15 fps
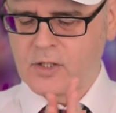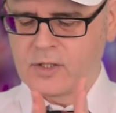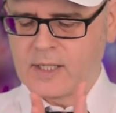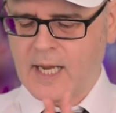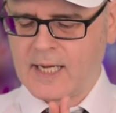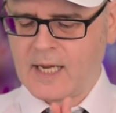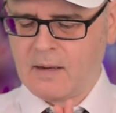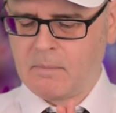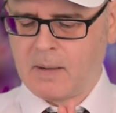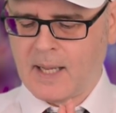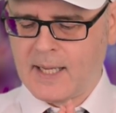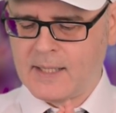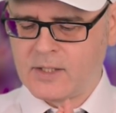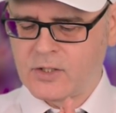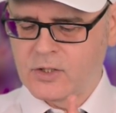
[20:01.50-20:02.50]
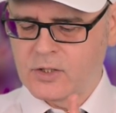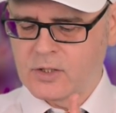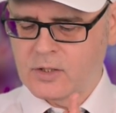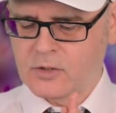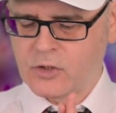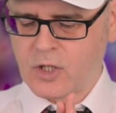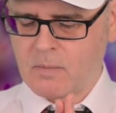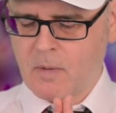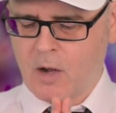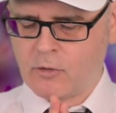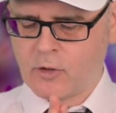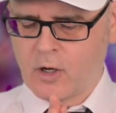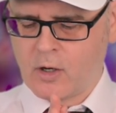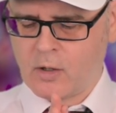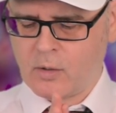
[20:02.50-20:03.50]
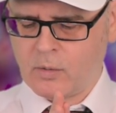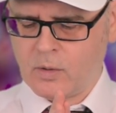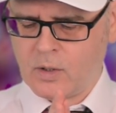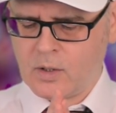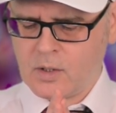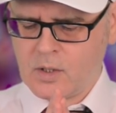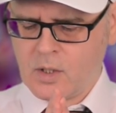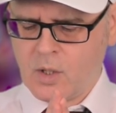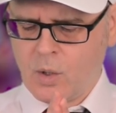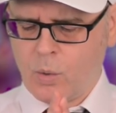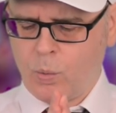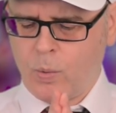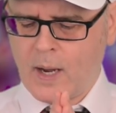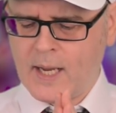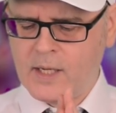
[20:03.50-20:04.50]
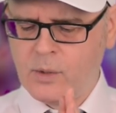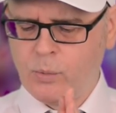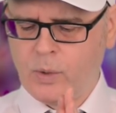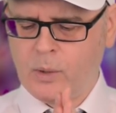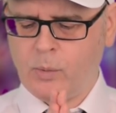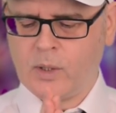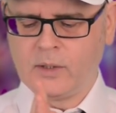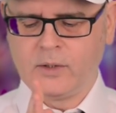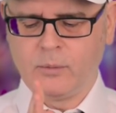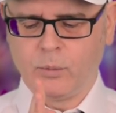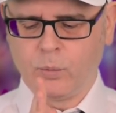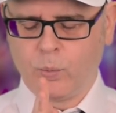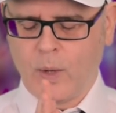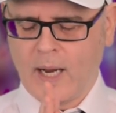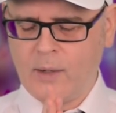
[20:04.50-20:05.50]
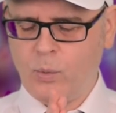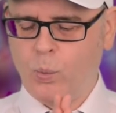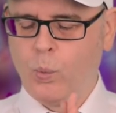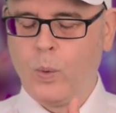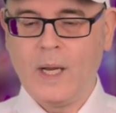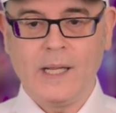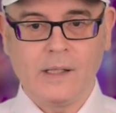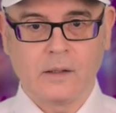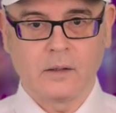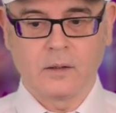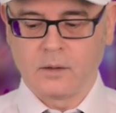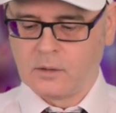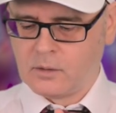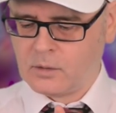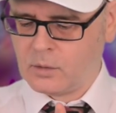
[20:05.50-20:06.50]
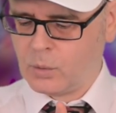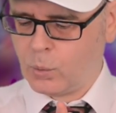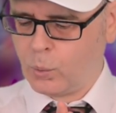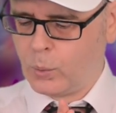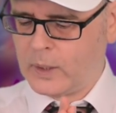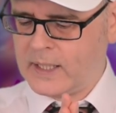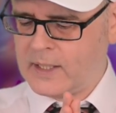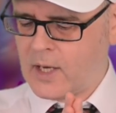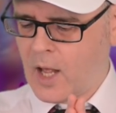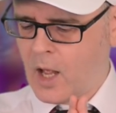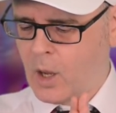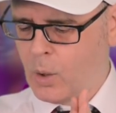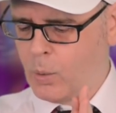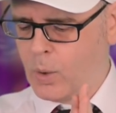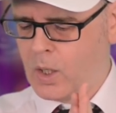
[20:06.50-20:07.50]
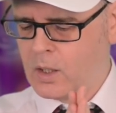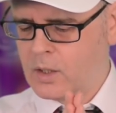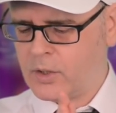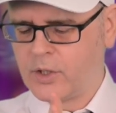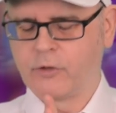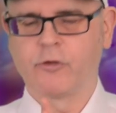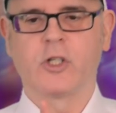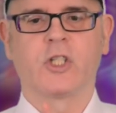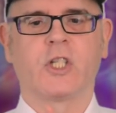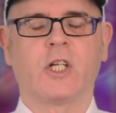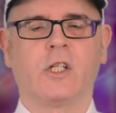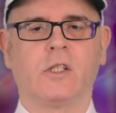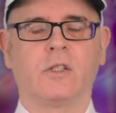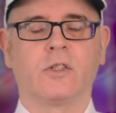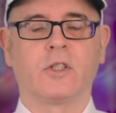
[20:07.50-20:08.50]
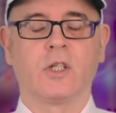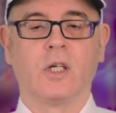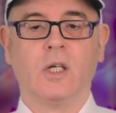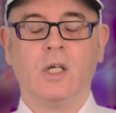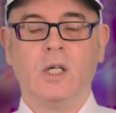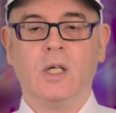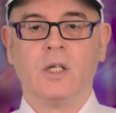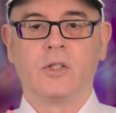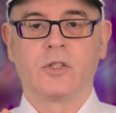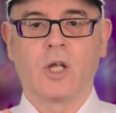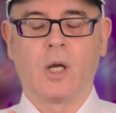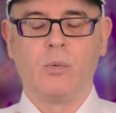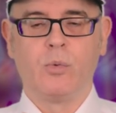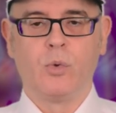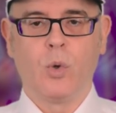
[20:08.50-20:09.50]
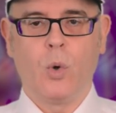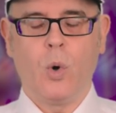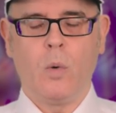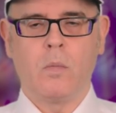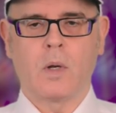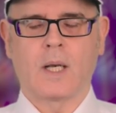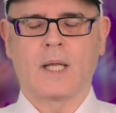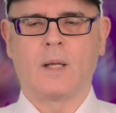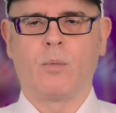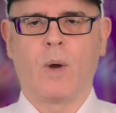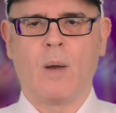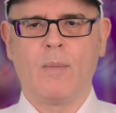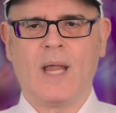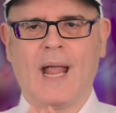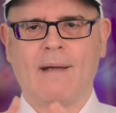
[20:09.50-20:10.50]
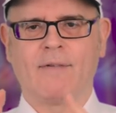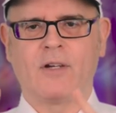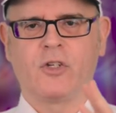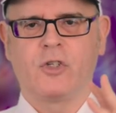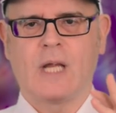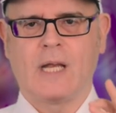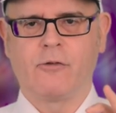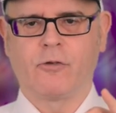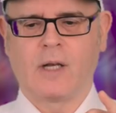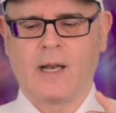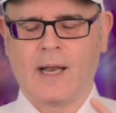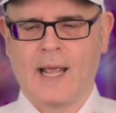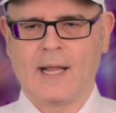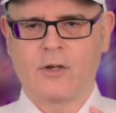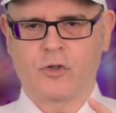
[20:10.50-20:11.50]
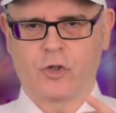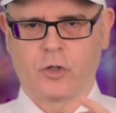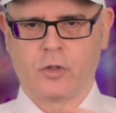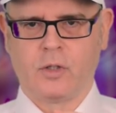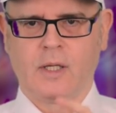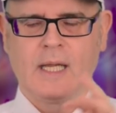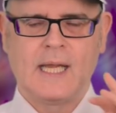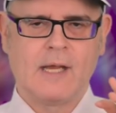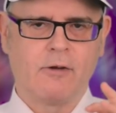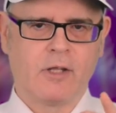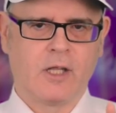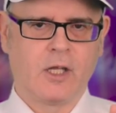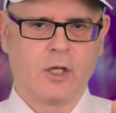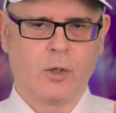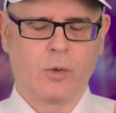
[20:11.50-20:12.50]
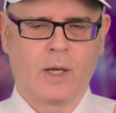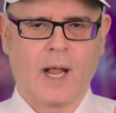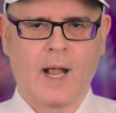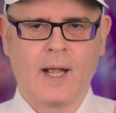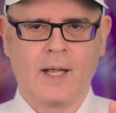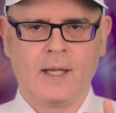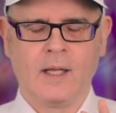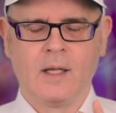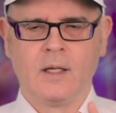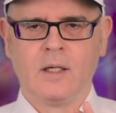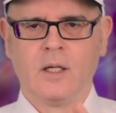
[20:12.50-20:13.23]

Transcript: is taking place tomorrow. When we will when will we know the result? So normally when we have a general election here in the UK,